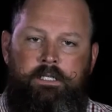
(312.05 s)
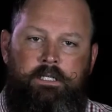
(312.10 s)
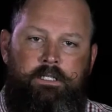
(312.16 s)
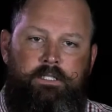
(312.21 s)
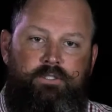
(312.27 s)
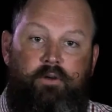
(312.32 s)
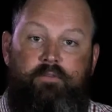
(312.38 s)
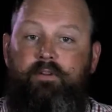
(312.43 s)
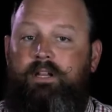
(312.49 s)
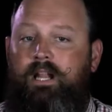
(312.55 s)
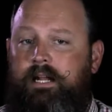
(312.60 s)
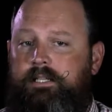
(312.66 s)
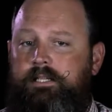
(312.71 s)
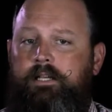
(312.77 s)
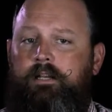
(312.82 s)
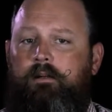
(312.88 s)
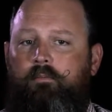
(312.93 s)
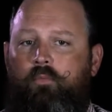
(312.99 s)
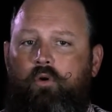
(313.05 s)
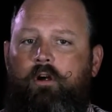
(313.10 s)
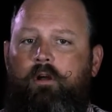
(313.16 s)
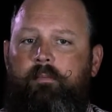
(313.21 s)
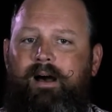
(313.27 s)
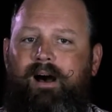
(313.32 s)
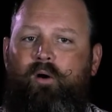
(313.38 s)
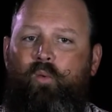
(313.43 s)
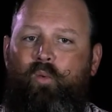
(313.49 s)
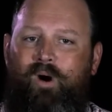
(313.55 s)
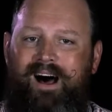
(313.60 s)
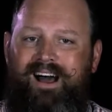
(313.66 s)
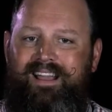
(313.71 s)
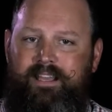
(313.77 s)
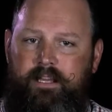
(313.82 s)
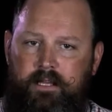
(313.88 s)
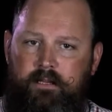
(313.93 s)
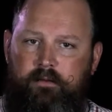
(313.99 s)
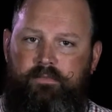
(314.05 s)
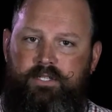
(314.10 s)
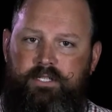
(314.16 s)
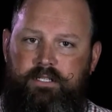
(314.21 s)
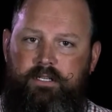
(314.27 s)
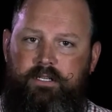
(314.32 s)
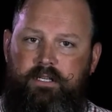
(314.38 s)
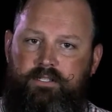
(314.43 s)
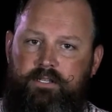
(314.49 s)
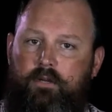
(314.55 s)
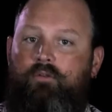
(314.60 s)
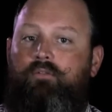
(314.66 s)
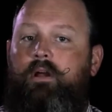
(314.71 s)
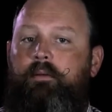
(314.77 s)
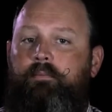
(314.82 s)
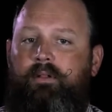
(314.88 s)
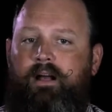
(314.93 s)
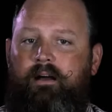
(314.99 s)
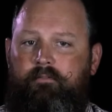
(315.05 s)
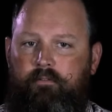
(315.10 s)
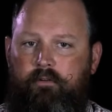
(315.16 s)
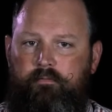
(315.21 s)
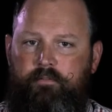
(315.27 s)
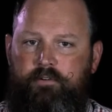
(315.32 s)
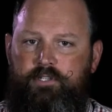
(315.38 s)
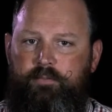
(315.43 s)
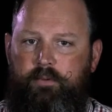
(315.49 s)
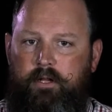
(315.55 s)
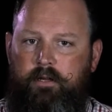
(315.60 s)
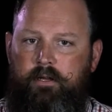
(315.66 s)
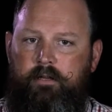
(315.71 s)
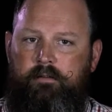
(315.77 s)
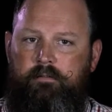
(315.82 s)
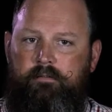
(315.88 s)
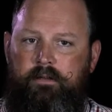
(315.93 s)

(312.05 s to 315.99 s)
So if you'd like to hear more about why EMC is a great platform for Splunk,